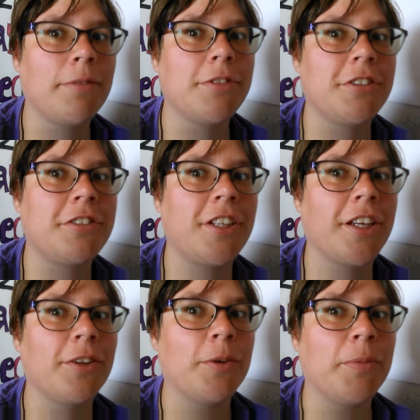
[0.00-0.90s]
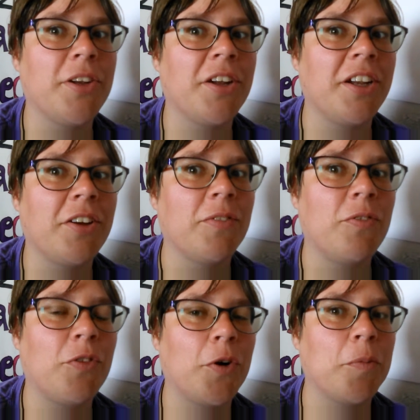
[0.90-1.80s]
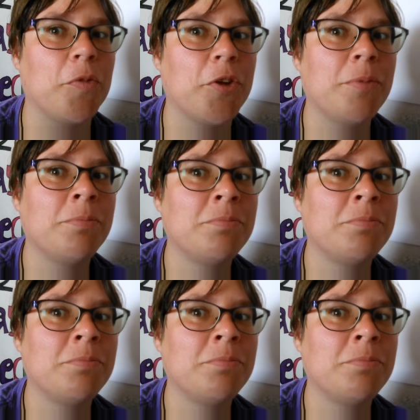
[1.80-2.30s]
just saying Illuminati Confirmed.